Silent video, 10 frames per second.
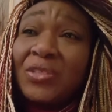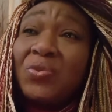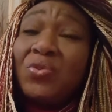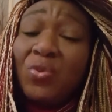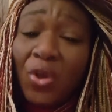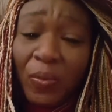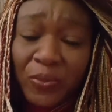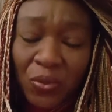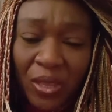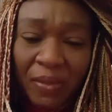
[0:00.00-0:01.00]
to look up
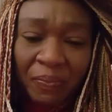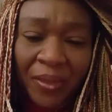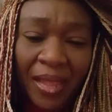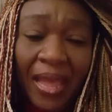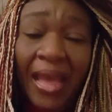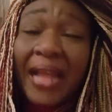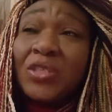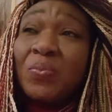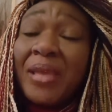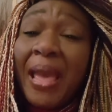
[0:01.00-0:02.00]
to him, a heart
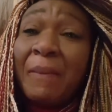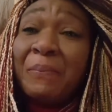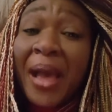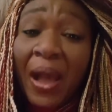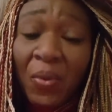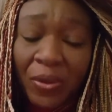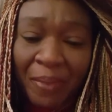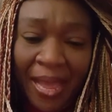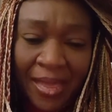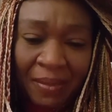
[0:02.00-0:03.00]
to be empowered
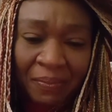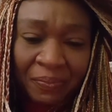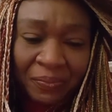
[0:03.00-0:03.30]
by him